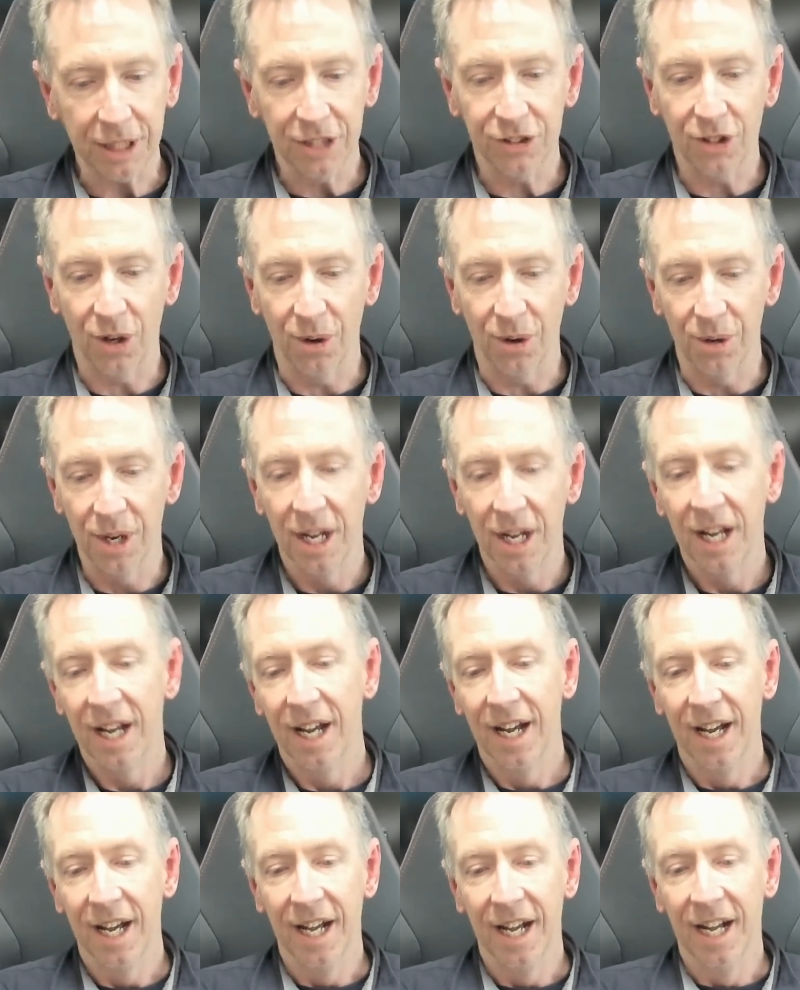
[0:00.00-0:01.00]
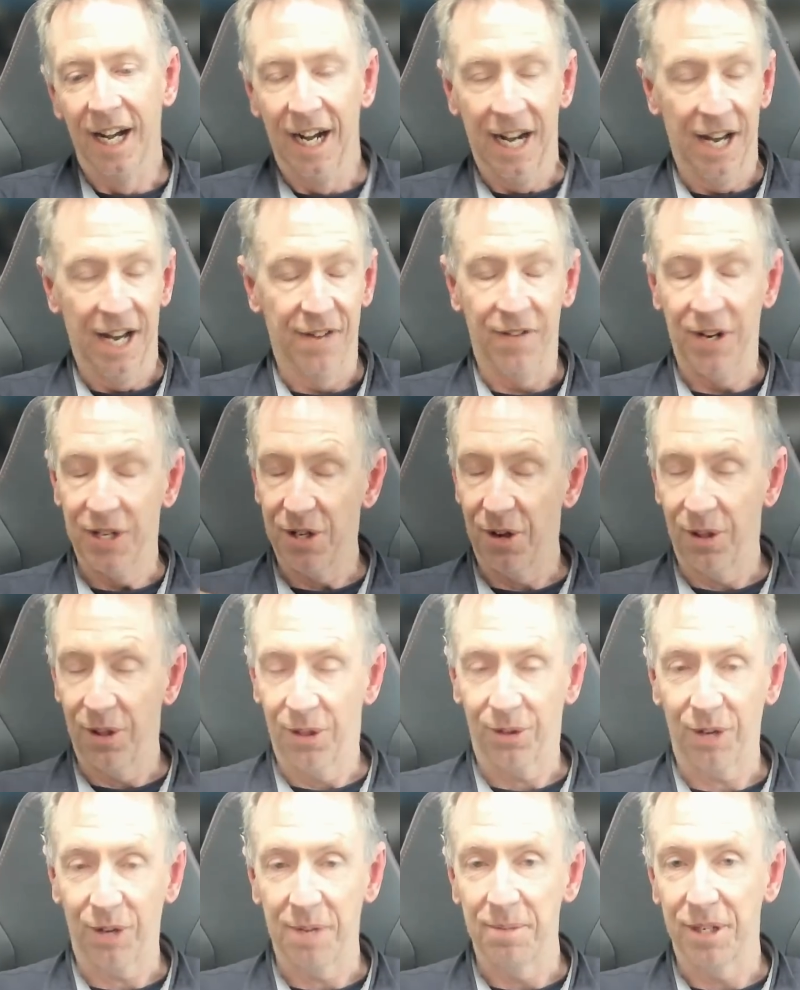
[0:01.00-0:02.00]
So I've only
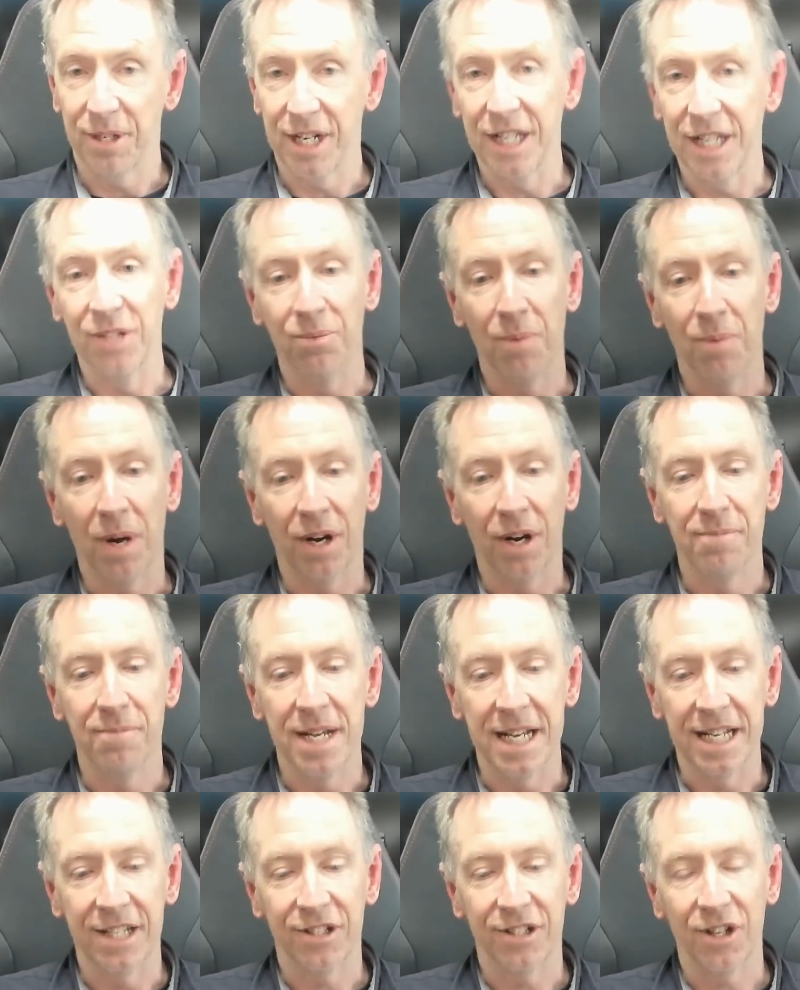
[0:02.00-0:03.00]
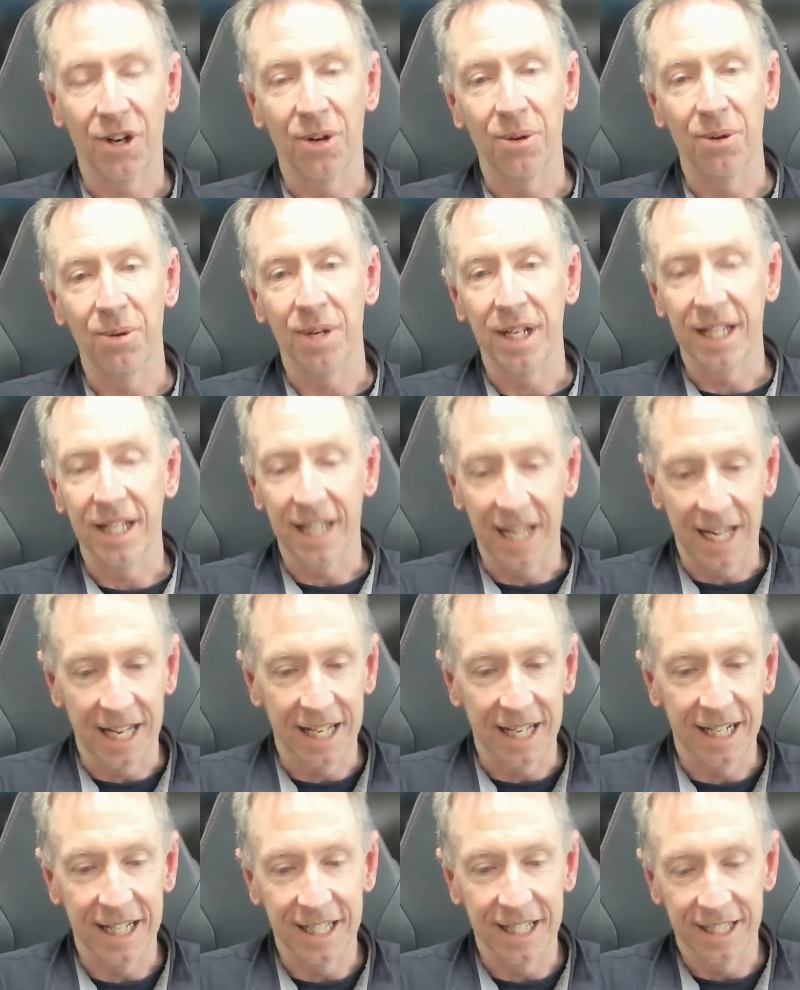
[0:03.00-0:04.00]
got 3 machines and 1 of me. So
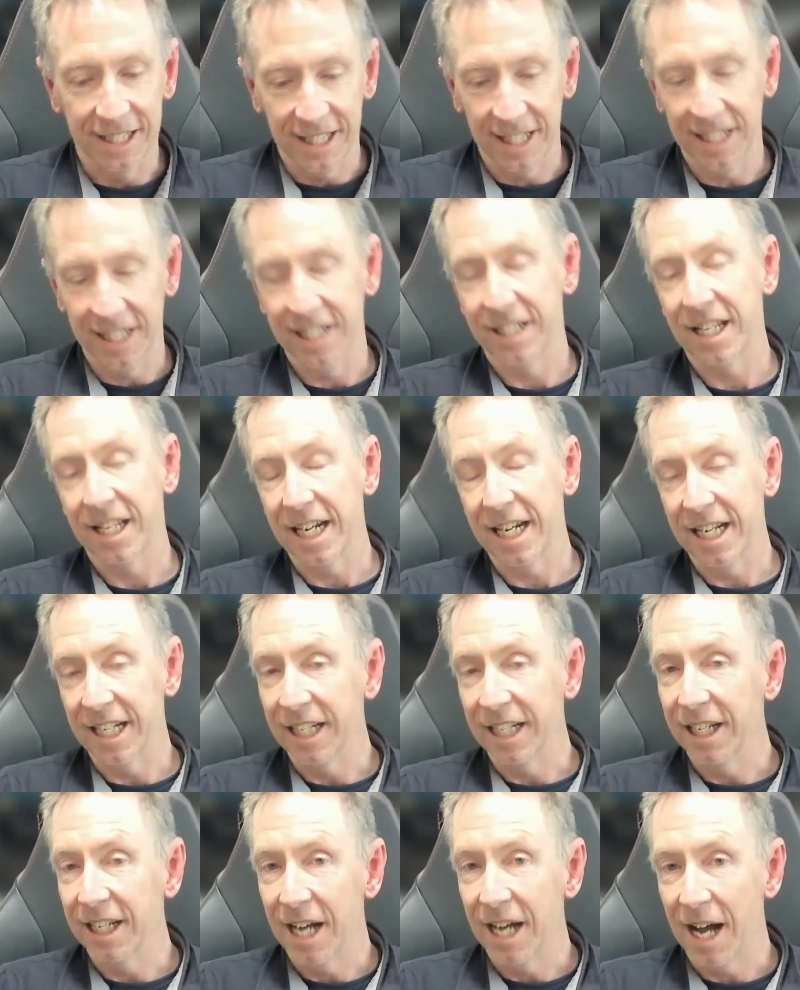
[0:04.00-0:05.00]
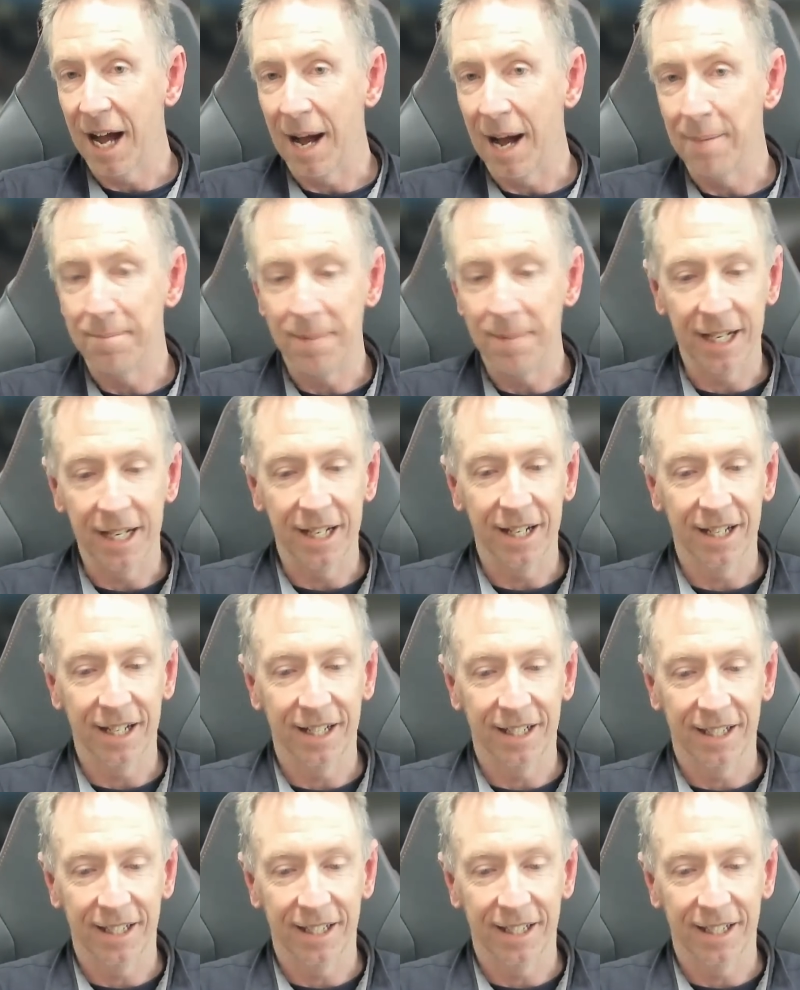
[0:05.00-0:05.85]
it is getting a bit,